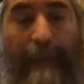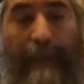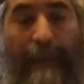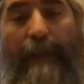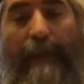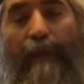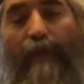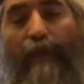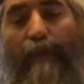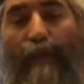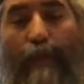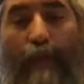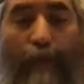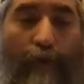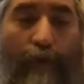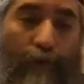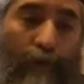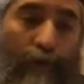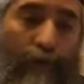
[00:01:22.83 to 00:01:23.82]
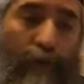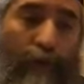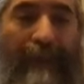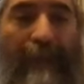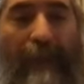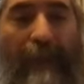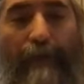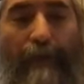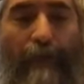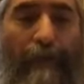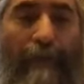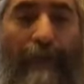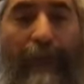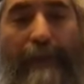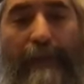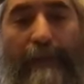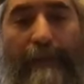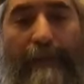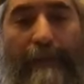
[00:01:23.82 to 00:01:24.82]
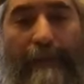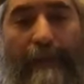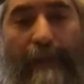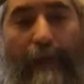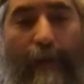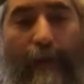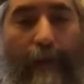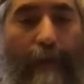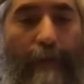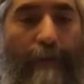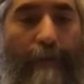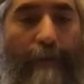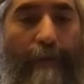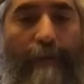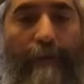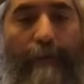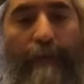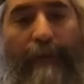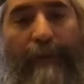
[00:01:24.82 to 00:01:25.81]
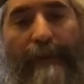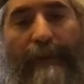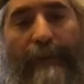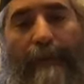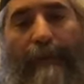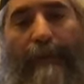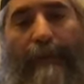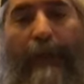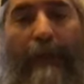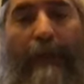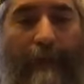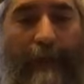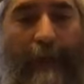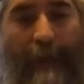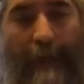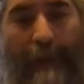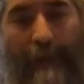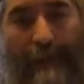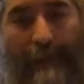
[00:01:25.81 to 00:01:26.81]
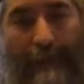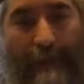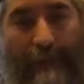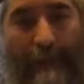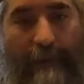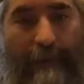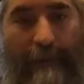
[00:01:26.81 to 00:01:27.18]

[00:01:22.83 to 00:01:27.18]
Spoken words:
and the more the counterbalance of physical heaviness